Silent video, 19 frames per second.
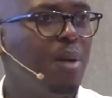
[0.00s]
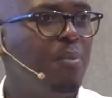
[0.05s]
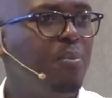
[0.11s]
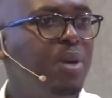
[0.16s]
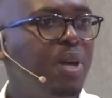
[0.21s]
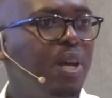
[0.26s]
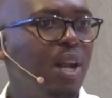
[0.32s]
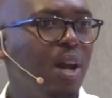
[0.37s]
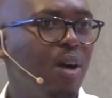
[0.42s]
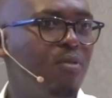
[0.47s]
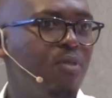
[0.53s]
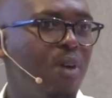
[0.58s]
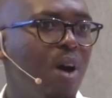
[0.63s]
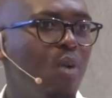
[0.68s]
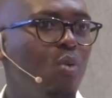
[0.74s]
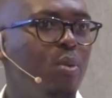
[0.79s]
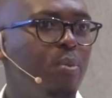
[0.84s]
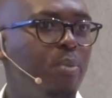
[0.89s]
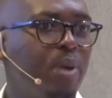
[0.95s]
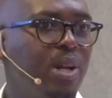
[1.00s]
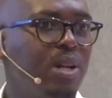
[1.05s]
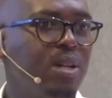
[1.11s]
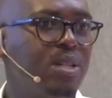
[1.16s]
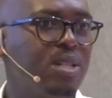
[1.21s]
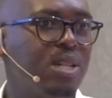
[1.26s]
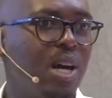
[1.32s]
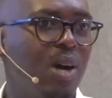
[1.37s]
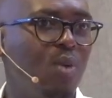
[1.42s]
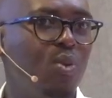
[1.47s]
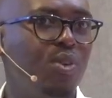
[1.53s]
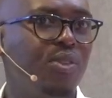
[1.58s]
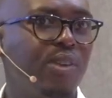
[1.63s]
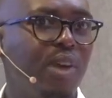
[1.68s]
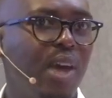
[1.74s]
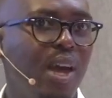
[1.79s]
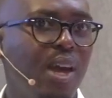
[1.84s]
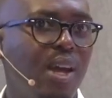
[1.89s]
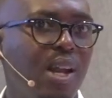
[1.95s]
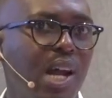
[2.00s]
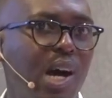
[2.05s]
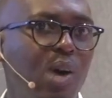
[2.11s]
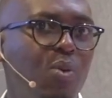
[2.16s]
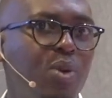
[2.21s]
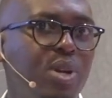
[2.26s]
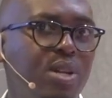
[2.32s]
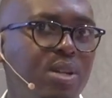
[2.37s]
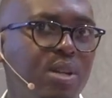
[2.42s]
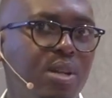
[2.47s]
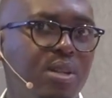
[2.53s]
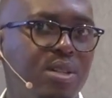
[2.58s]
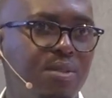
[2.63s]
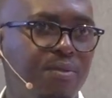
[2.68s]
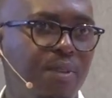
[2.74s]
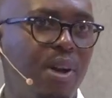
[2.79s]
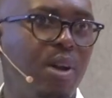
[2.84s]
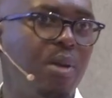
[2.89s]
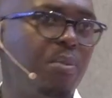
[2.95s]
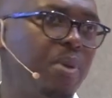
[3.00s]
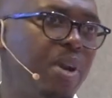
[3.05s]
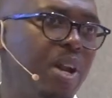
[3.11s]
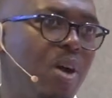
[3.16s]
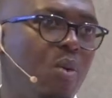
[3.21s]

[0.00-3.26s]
pillar of how we build, how we scale, how we de develop, and